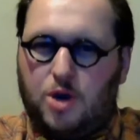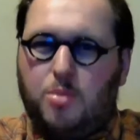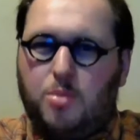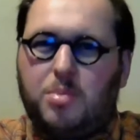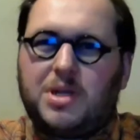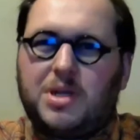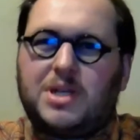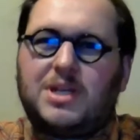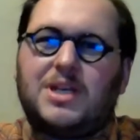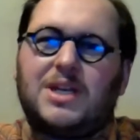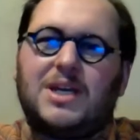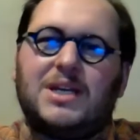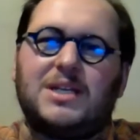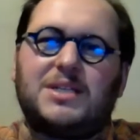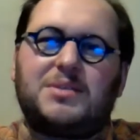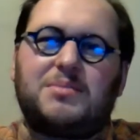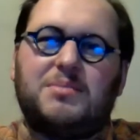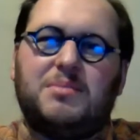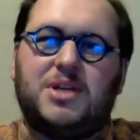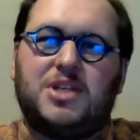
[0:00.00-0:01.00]

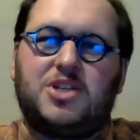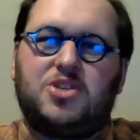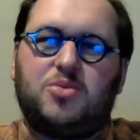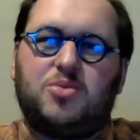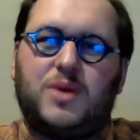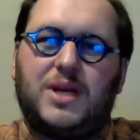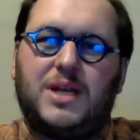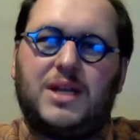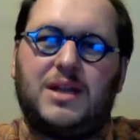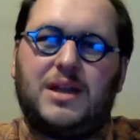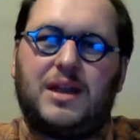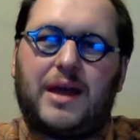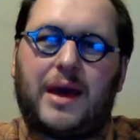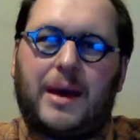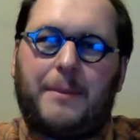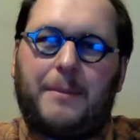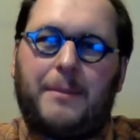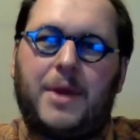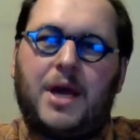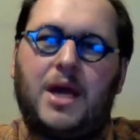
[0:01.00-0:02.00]
openness between
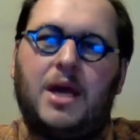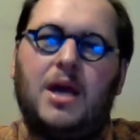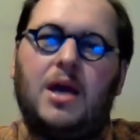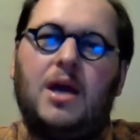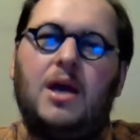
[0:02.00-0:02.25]
them,